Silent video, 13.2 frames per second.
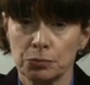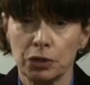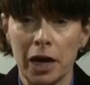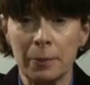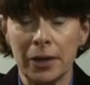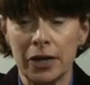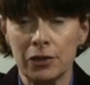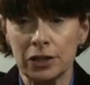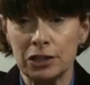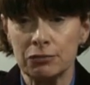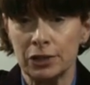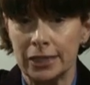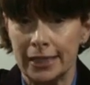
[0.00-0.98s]

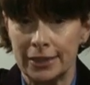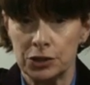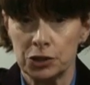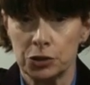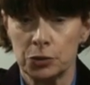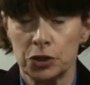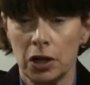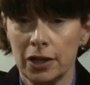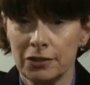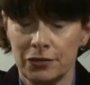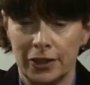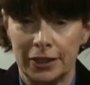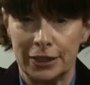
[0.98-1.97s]
primarily related to
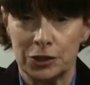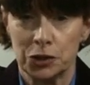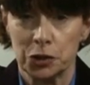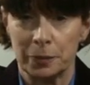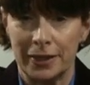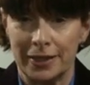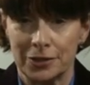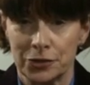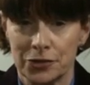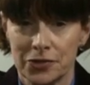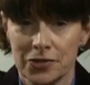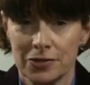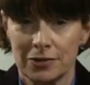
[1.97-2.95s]
non-financial
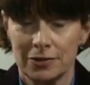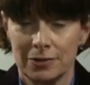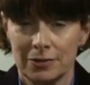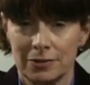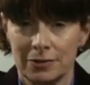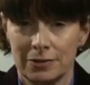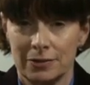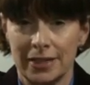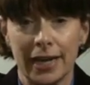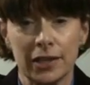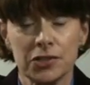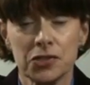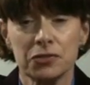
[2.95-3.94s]
matters? The
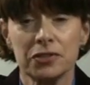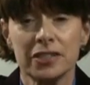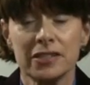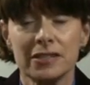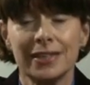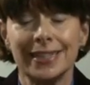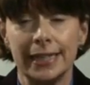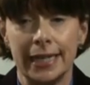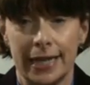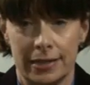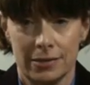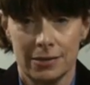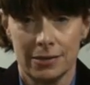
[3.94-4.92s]
answer is
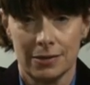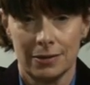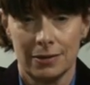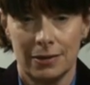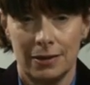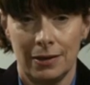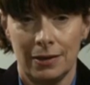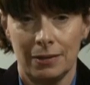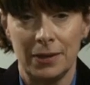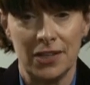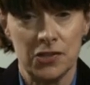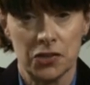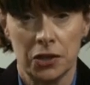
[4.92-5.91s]
yes.
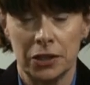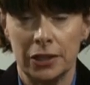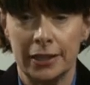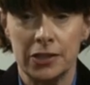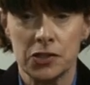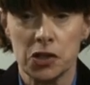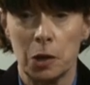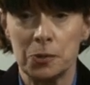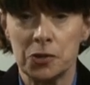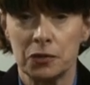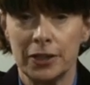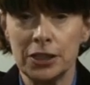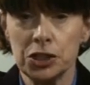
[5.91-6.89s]
Based on Helena's
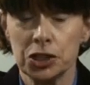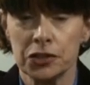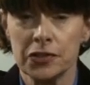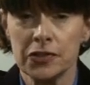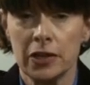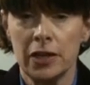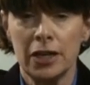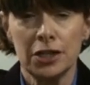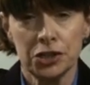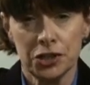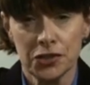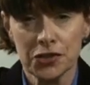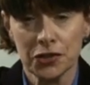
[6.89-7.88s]
observations,
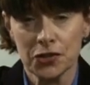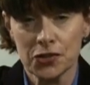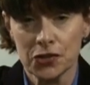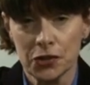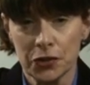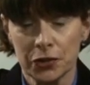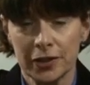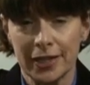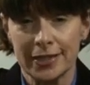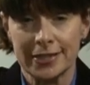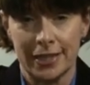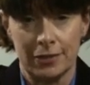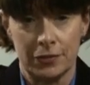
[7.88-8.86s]
she is concerned
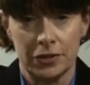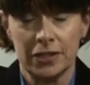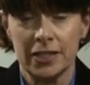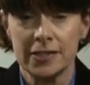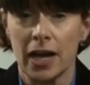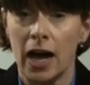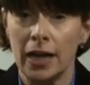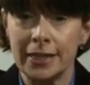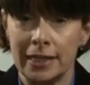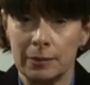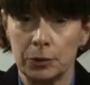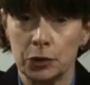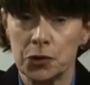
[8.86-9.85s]
that David is
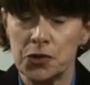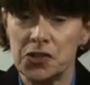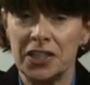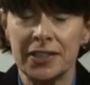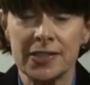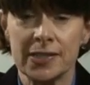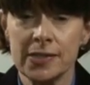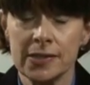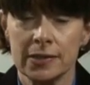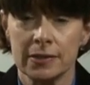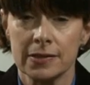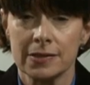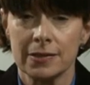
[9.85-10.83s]
unable to seek
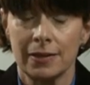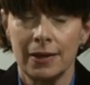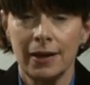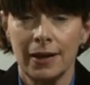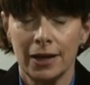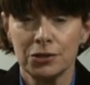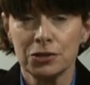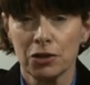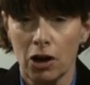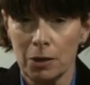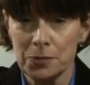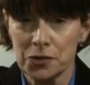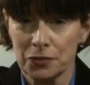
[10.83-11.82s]
assistance, and her
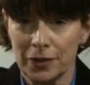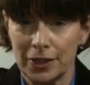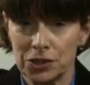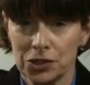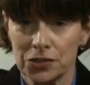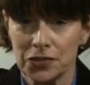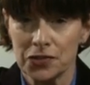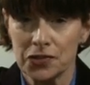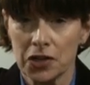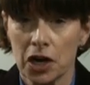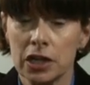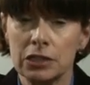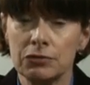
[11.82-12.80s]
observations
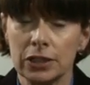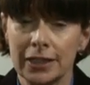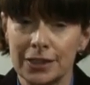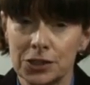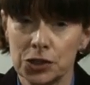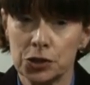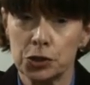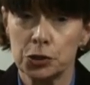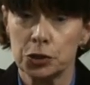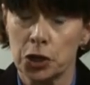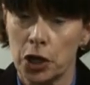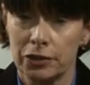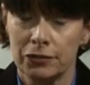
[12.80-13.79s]
are in relation to
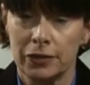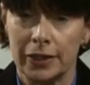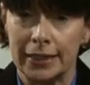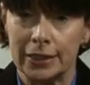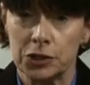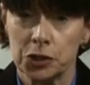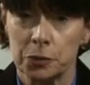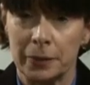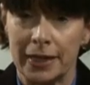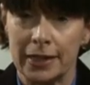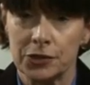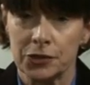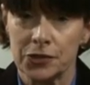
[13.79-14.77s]
non-financial
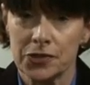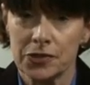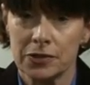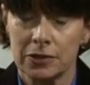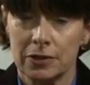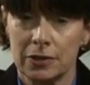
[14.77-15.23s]
matters.